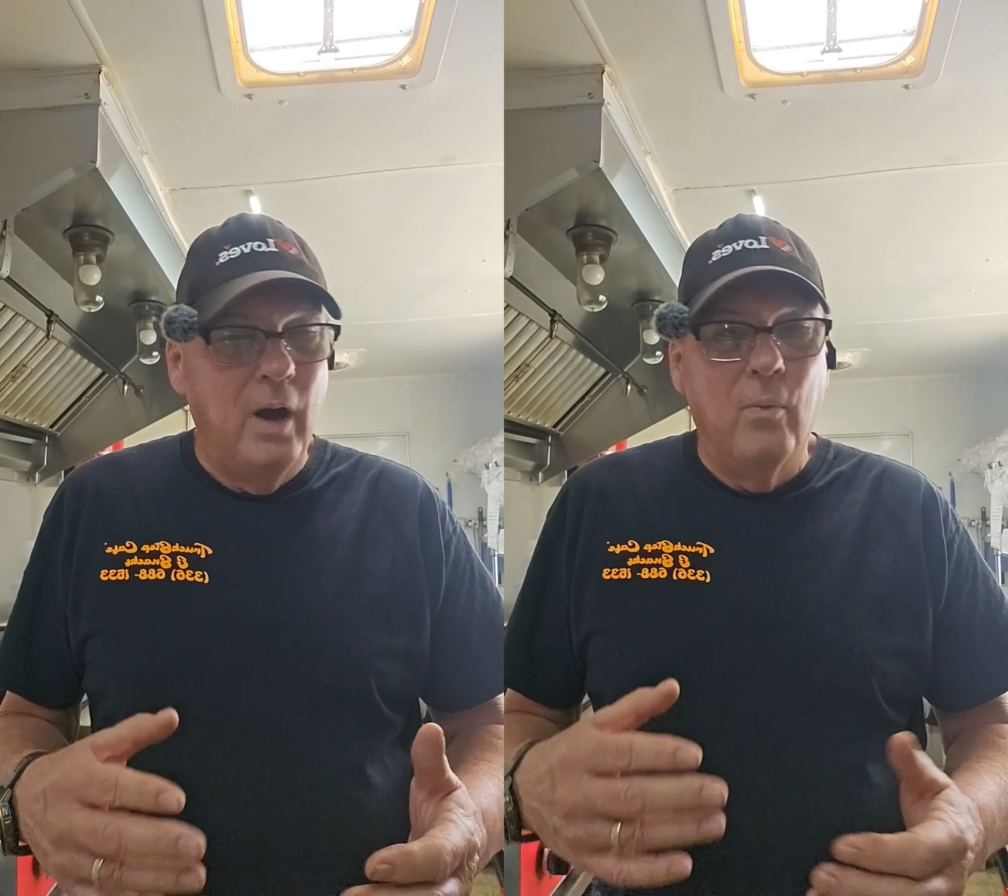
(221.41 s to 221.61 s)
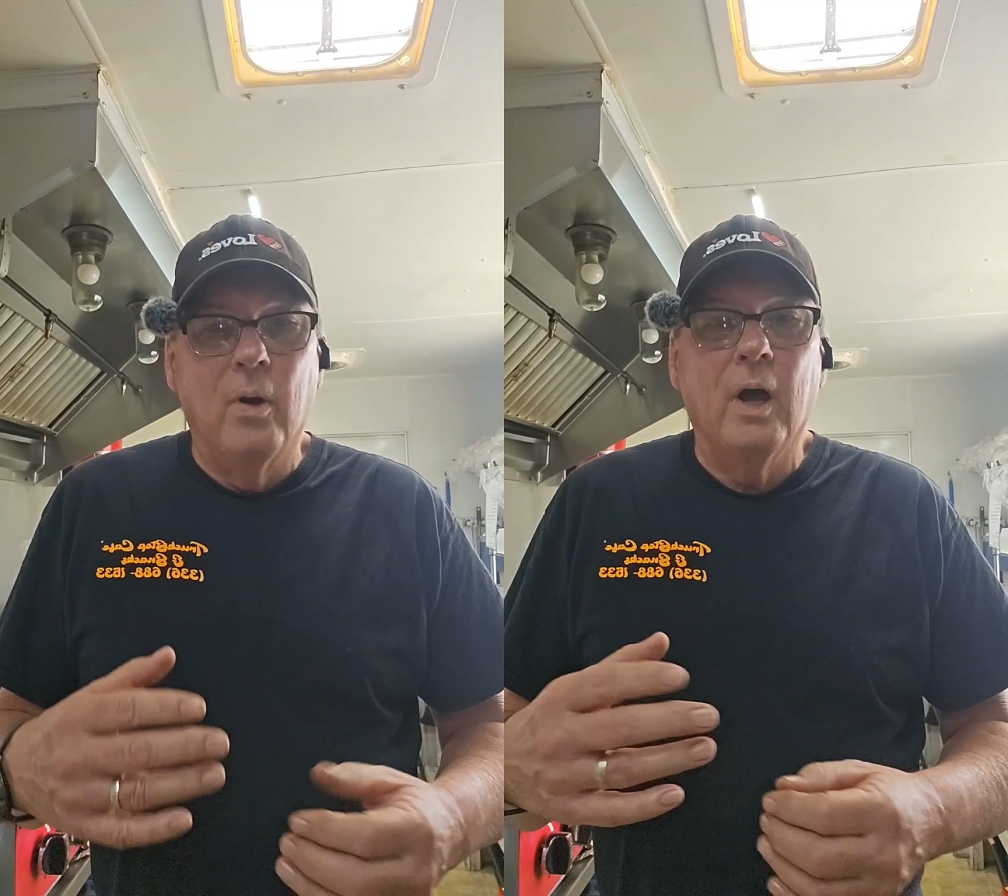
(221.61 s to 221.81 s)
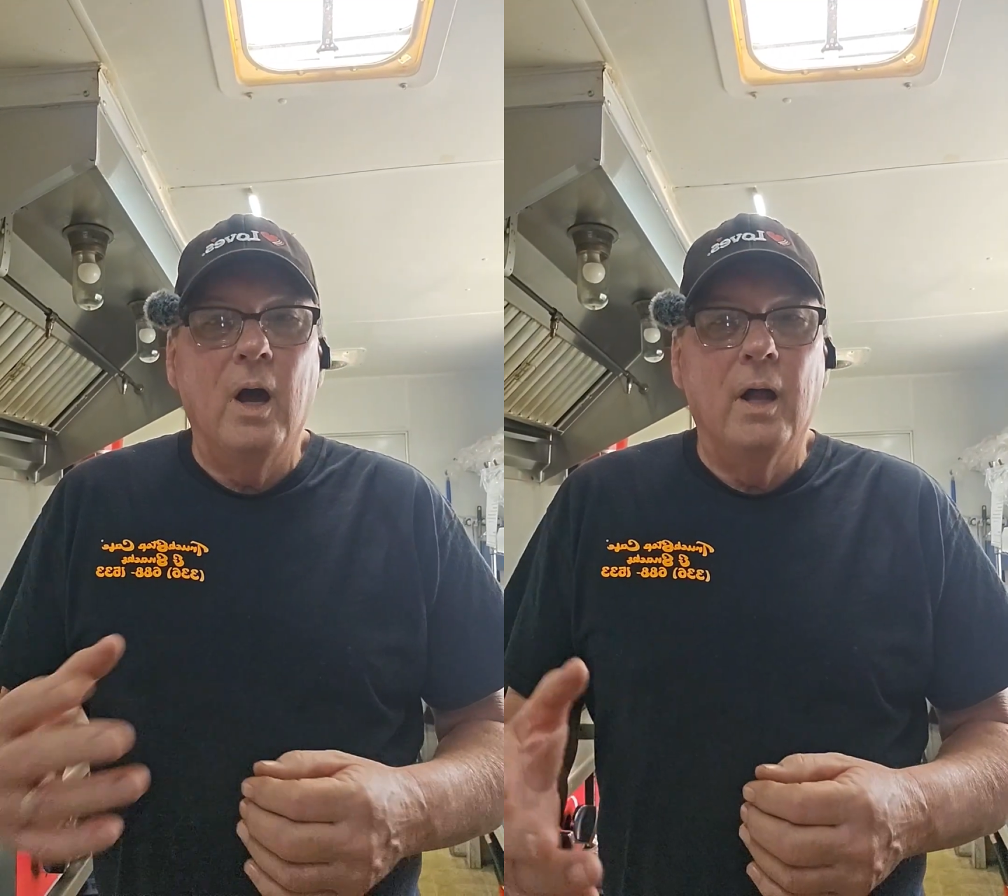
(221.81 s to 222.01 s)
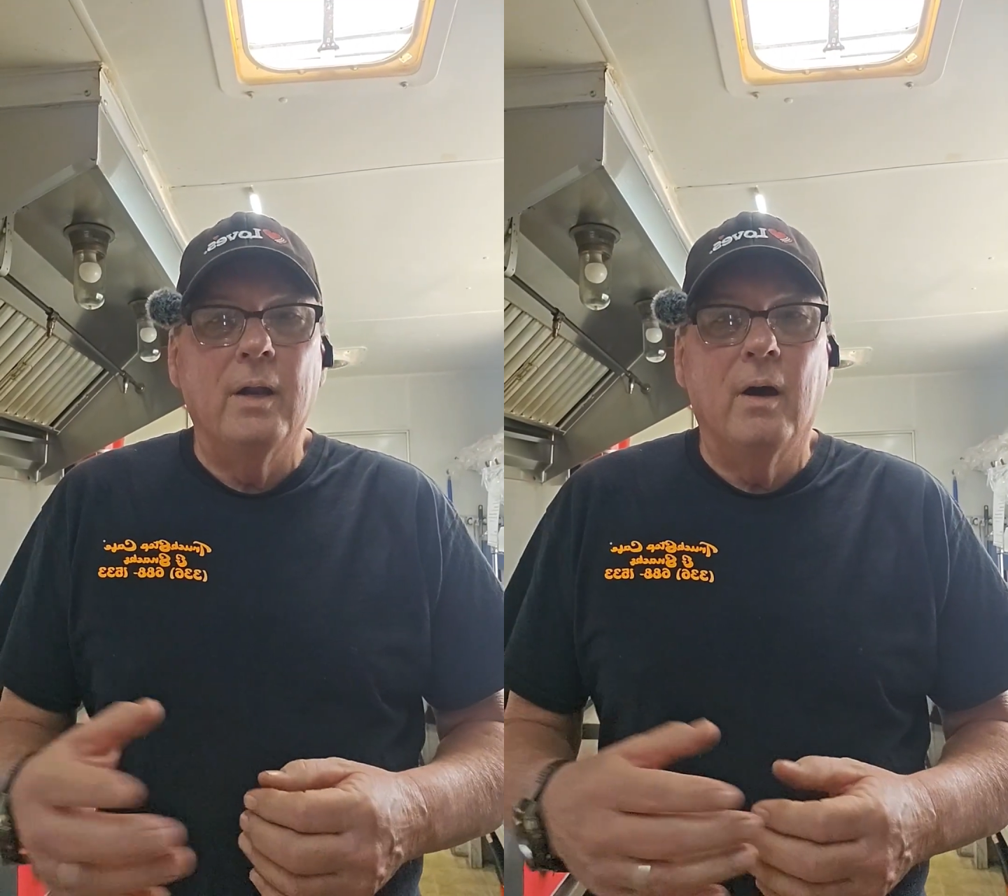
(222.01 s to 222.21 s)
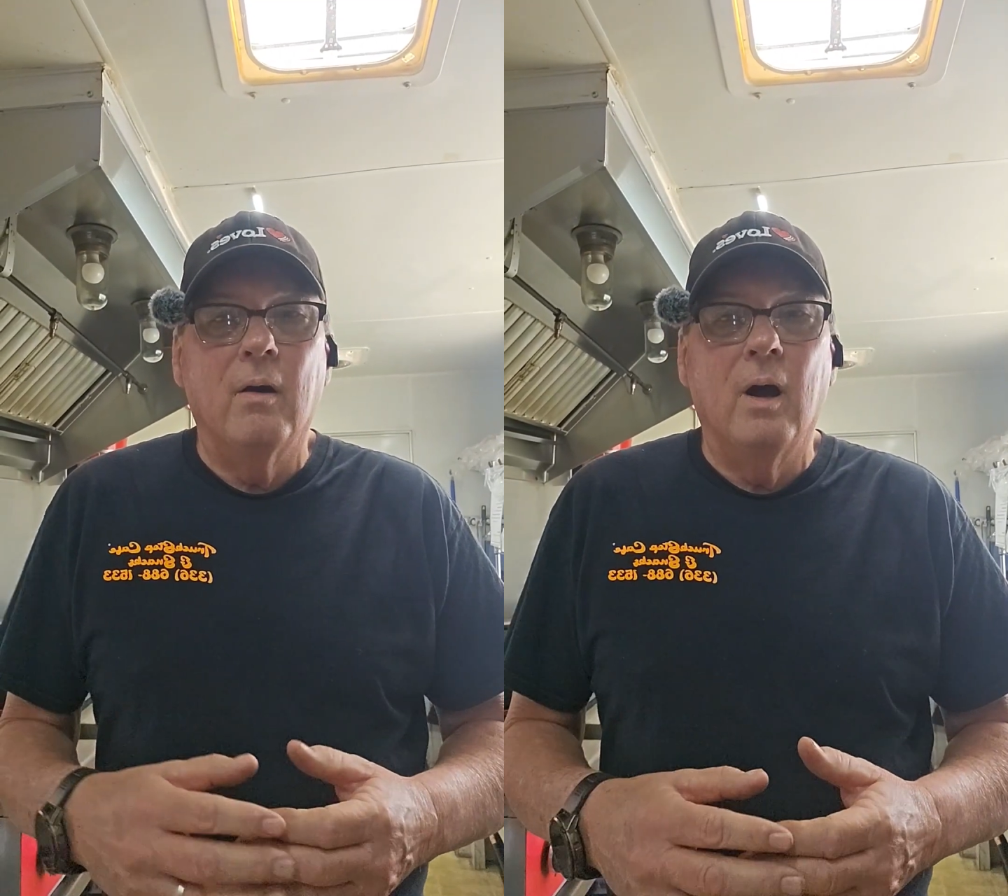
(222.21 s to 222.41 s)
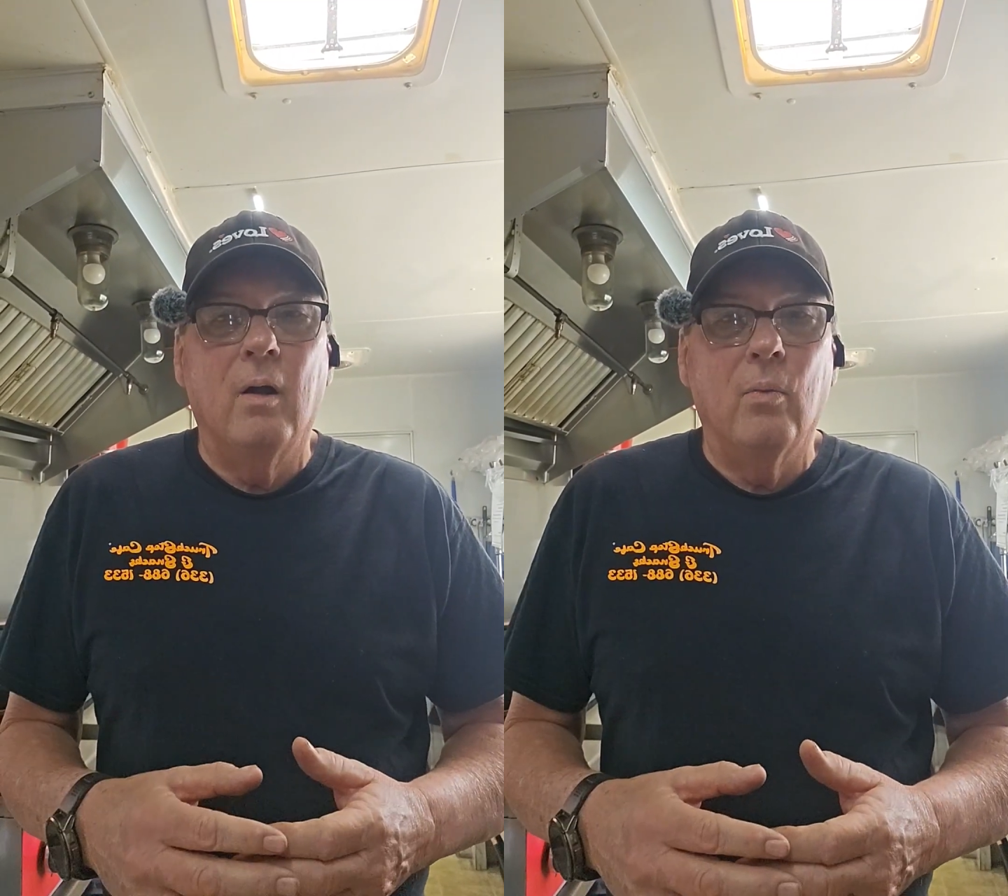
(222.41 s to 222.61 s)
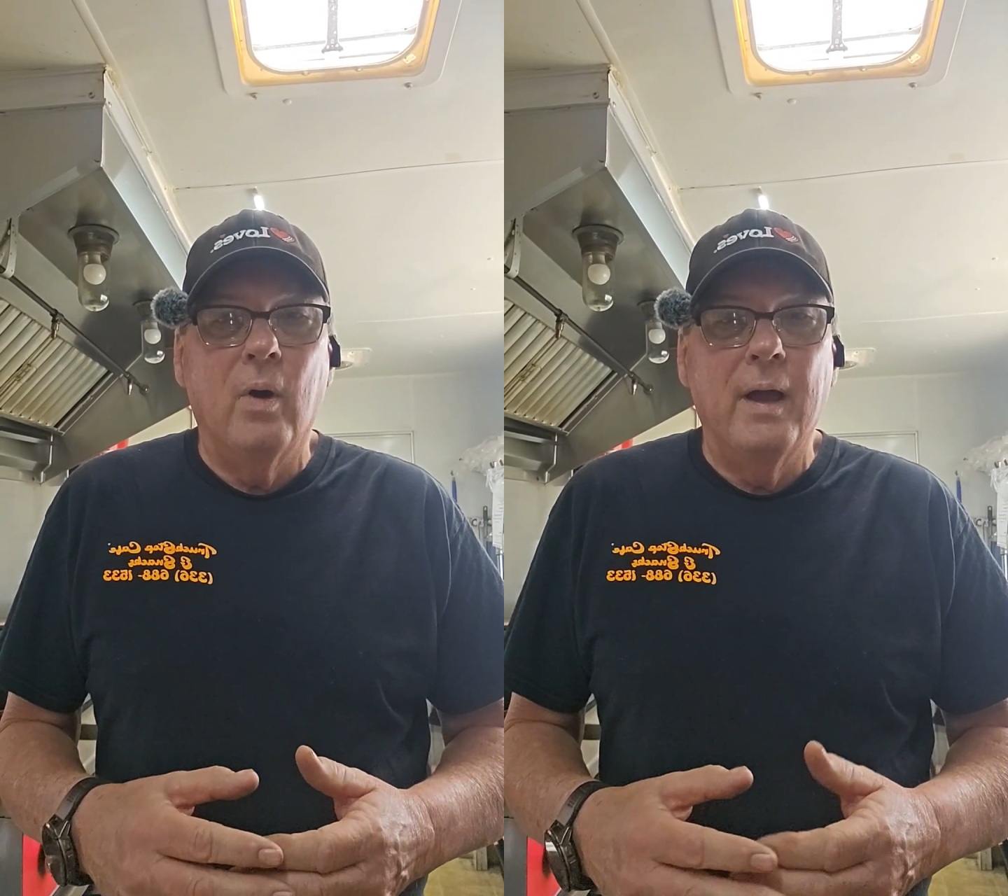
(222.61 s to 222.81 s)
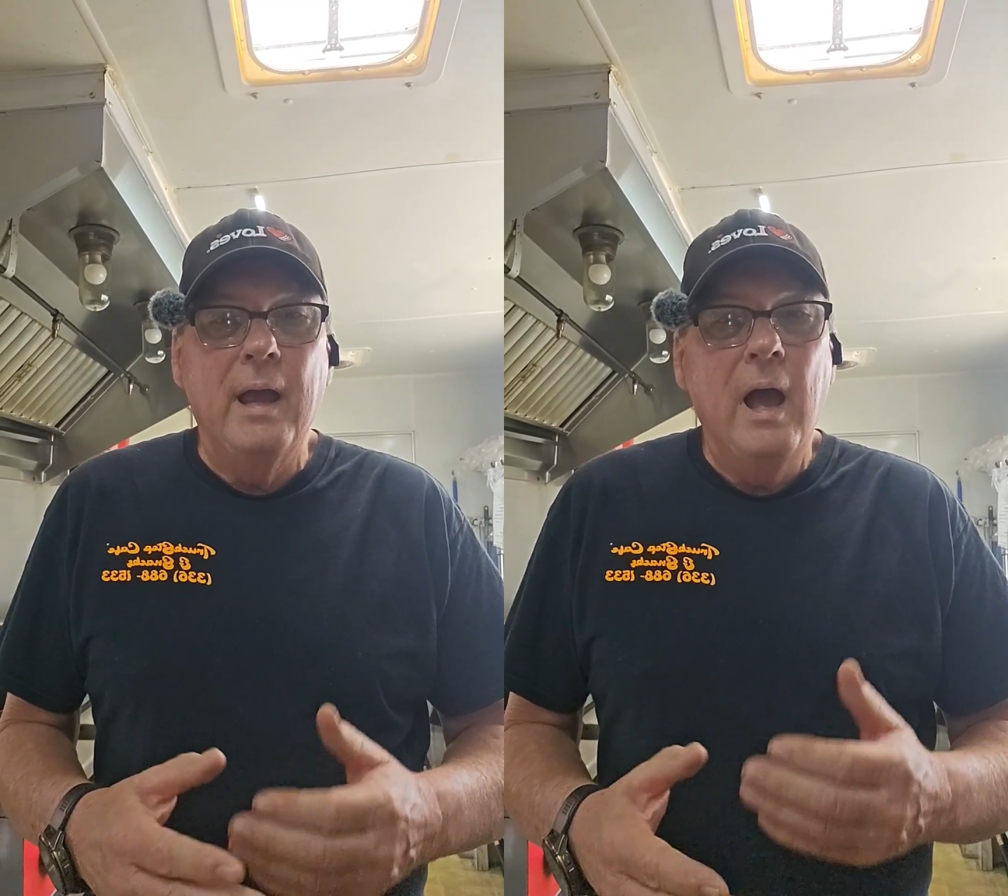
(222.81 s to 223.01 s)
I want a hot dog all the
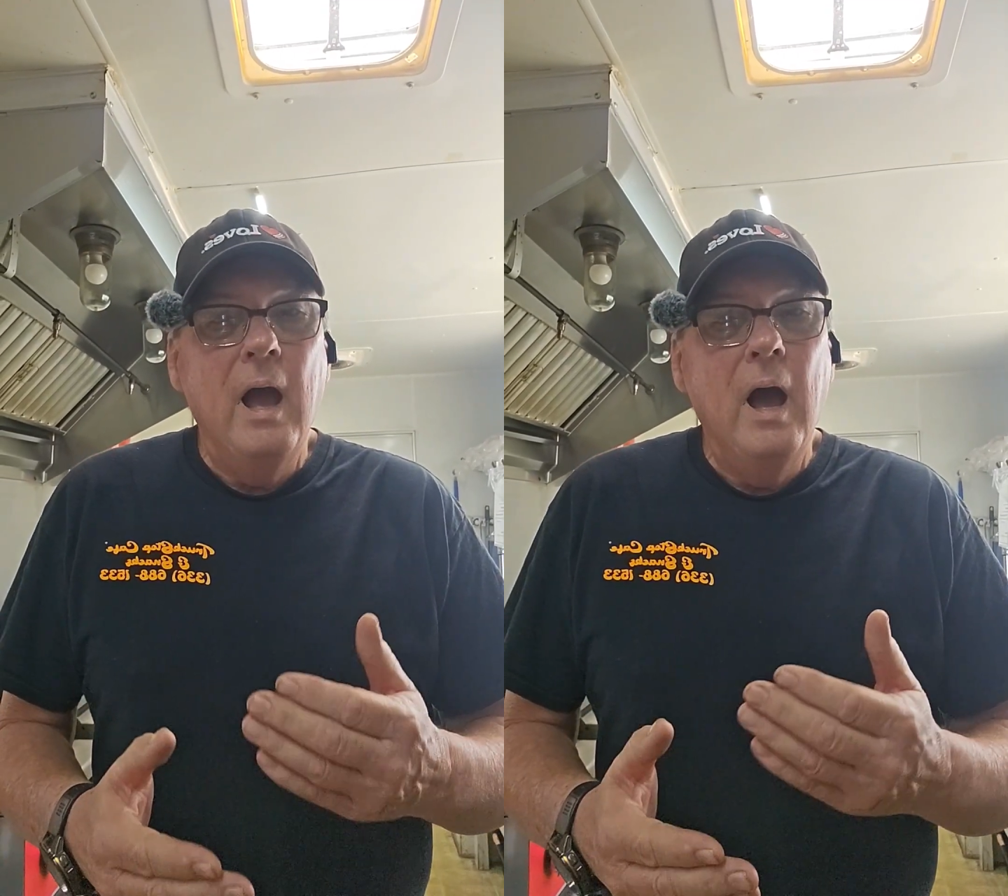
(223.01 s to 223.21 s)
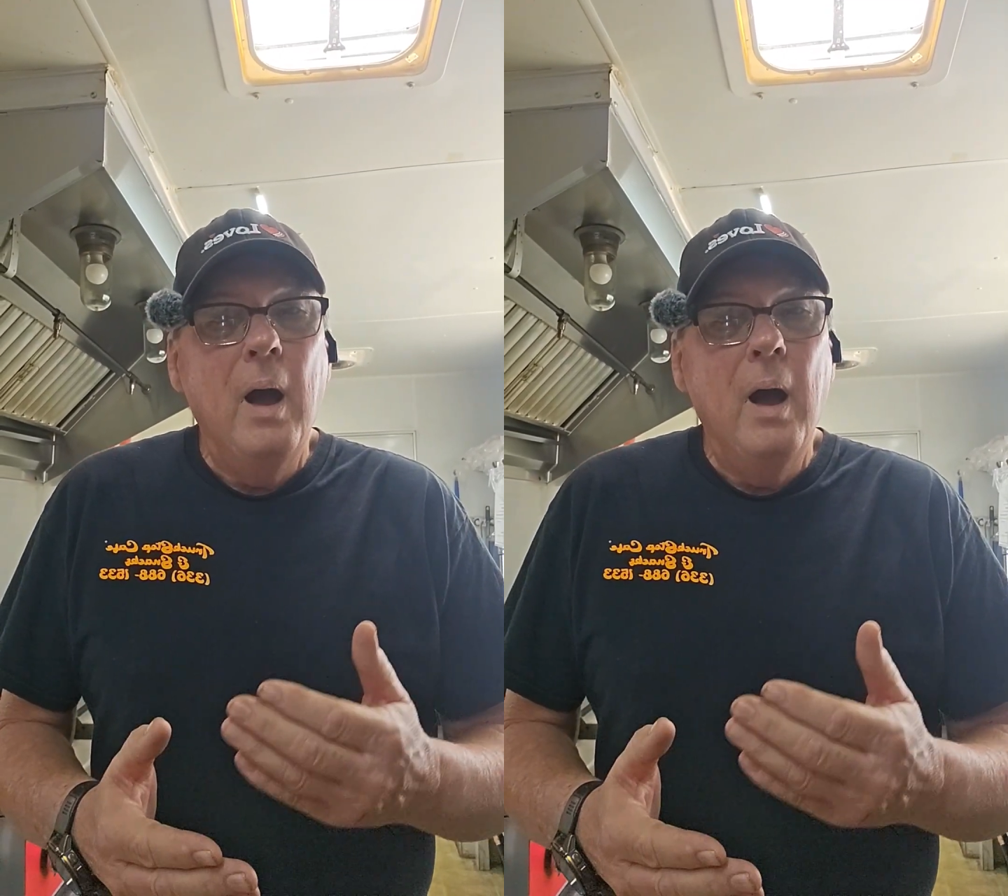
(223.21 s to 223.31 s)
way,